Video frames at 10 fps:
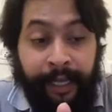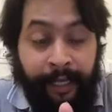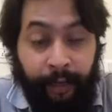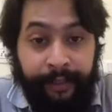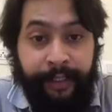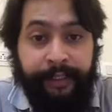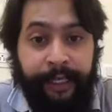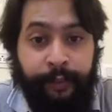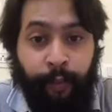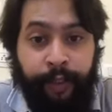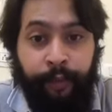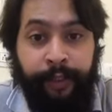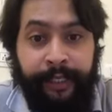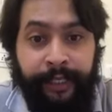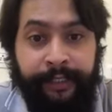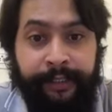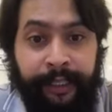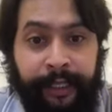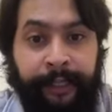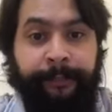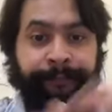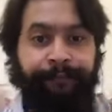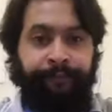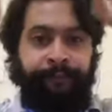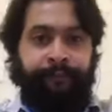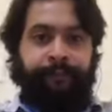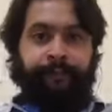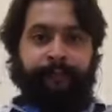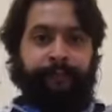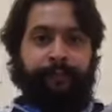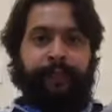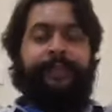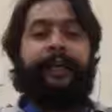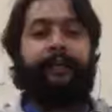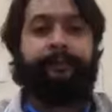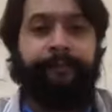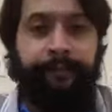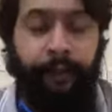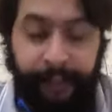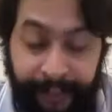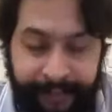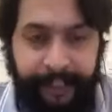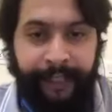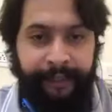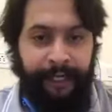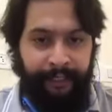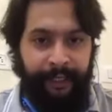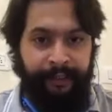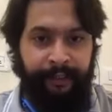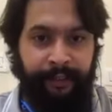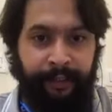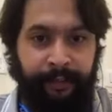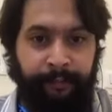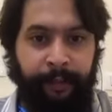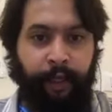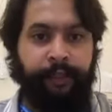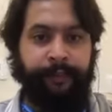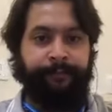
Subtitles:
Now in this case what you need is a stick. You need a stick in that case, because